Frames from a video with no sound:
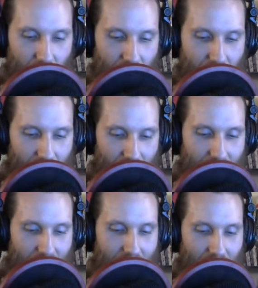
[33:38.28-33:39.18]
Yeah.
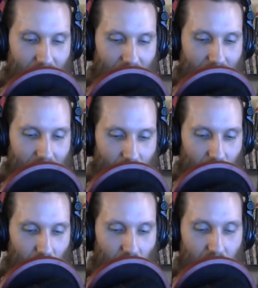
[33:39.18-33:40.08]
It, it
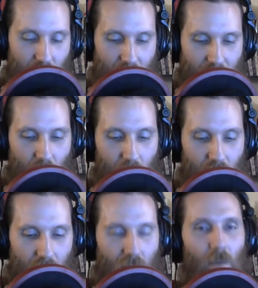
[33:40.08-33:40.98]
was really interesting. It almost,
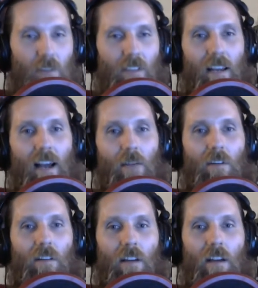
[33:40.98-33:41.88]
it's almost like I
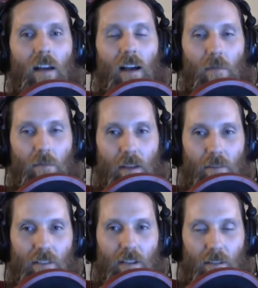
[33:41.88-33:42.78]
would, I would
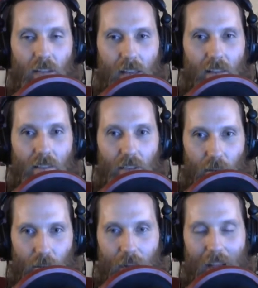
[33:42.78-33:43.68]
rather see her die than see
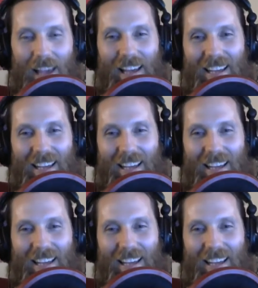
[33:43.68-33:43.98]
her cry.